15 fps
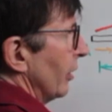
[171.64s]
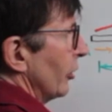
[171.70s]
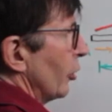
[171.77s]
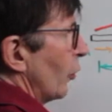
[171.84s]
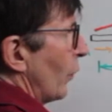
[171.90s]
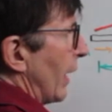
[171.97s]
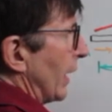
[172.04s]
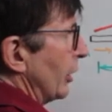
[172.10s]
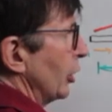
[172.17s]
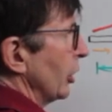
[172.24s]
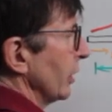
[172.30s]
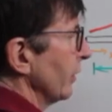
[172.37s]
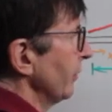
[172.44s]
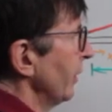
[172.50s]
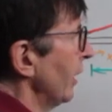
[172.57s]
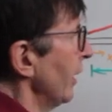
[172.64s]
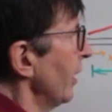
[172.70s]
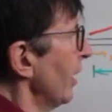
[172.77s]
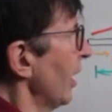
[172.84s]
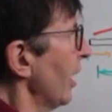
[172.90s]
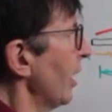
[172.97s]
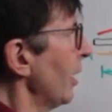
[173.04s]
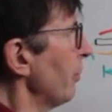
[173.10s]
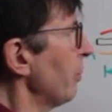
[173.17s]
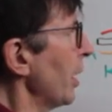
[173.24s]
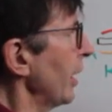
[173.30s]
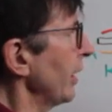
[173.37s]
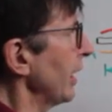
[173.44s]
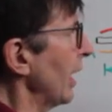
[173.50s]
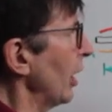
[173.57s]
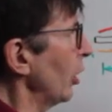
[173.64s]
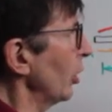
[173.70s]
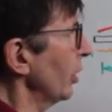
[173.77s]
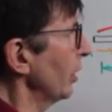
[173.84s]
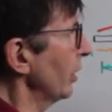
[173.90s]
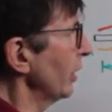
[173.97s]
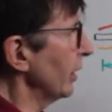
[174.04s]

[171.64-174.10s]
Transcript: direction, but our